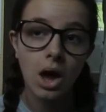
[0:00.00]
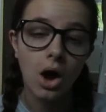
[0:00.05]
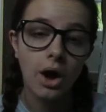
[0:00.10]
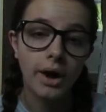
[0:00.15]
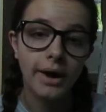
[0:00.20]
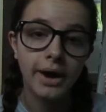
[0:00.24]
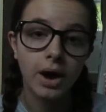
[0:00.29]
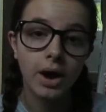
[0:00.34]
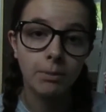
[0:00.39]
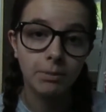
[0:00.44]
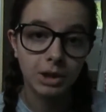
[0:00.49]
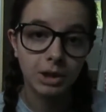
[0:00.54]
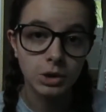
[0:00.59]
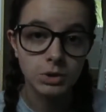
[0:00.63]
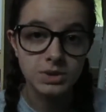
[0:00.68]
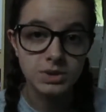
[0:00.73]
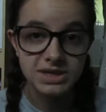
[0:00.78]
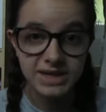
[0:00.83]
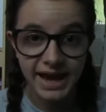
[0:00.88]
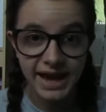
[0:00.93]
I
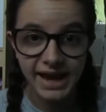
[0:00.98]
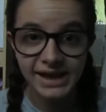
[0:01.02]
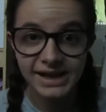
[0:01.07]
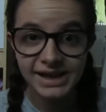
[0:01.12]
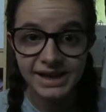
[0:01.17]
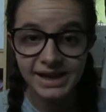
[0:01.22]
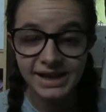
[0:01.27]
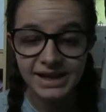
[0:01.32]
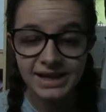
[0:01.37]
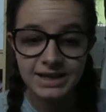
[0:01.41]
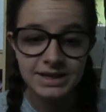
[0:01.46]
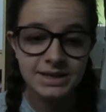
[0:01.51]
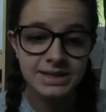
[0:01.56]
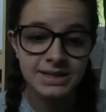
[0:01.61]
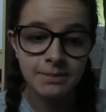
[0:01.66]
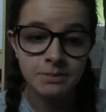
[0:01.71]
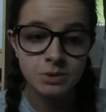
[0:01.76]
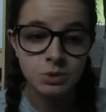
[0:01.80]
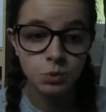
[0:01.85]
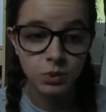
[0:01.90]
upload daily
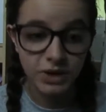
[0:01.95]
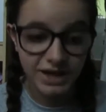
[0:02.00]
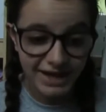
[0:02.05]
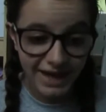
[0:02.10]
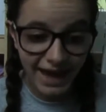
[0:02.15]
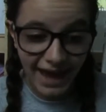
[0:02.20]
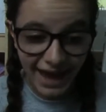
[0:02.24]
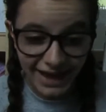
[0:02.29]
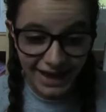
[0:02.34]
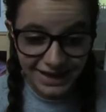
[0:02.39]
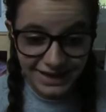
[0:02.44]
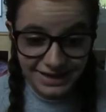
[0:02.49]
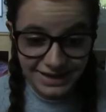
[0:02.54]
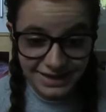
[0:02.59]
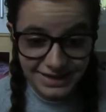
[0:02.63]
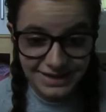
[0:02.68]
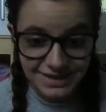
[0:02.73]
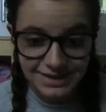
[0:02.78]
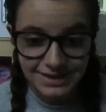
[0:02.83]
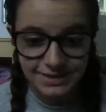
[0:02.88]
except
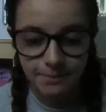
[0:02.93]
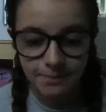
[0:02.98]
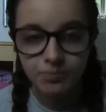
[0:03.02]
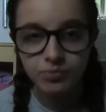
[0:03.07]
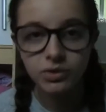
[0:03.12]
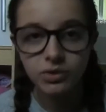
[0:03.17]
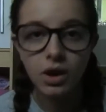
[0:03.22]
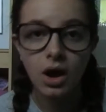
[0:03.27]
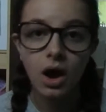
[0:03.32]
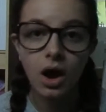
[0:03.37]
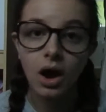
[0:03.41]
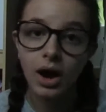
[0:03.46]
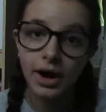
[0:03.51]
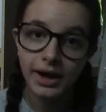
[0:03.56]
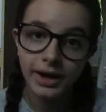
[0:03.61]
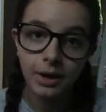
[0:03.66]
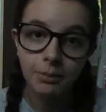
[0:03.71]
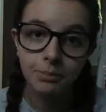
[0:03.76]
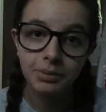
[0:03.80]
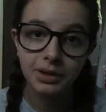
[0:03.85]
weekends.
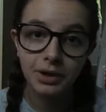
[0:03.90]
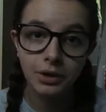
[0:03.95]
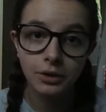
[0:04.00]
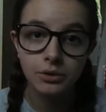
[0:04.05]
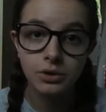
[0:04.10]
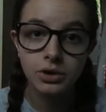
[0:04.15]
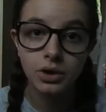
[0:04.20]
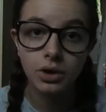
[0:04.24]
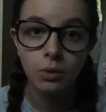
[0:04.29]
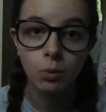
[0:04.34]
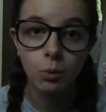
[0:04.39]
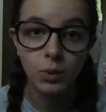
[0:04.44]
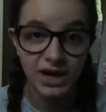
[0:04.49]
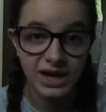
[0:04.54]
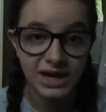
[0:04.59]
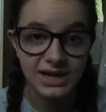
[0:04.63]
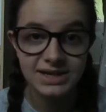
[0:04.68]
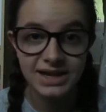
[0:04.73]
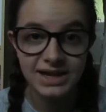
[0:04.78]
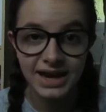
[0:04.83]
I upload
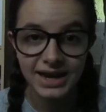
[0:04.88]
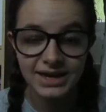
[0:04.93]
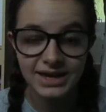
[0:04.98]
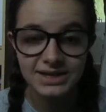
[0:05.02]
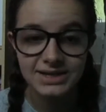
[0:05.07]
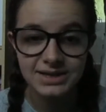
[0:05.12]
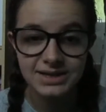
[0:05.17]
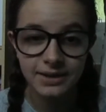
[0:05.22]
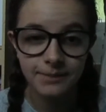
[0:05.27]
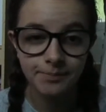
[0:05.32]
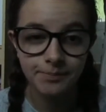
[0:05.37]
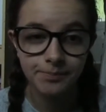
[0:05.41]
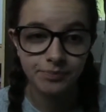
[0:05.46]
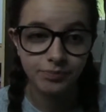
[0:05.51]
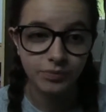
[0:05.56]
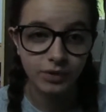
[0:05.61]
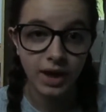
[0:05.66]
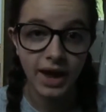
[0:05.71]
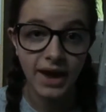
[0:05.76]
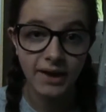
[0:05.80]
weekdays
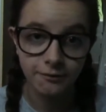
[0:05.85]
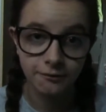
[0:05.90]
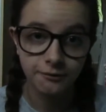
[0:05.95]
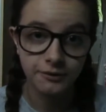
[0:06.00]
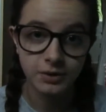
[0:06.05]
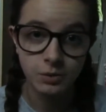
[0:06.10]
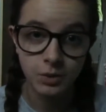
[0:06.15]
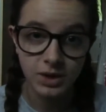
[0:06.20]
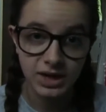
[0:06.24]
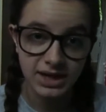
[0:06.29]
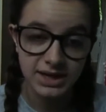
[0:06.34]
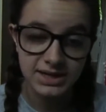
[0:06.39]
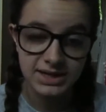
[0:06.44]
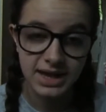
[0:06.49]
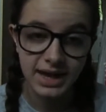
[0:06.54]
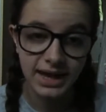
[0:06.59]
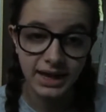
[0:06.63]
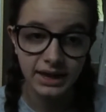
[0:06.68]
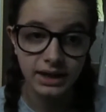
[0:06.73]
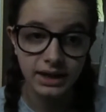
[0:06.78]
every
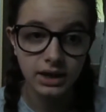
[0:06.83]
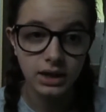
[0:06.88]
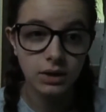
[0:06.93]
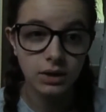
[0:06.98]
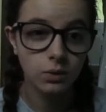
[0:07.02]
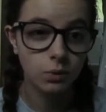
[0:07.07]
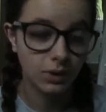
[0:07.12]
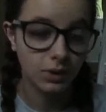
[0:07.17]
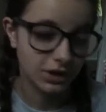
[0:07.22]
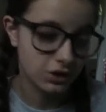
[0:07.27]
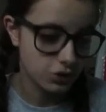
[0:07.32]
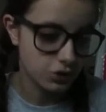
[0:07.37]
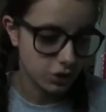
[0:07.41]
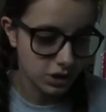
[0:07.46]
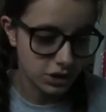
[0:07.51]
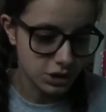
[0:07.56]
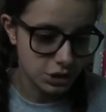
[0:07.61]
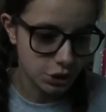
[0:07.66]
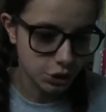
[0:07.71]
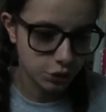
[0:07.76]
weekday. Well, I
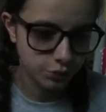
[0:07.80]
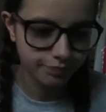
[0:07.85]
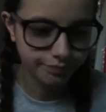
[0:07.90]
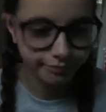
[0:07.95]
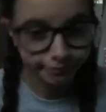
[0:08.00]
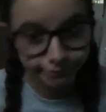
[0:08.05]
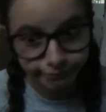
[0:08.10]
try to.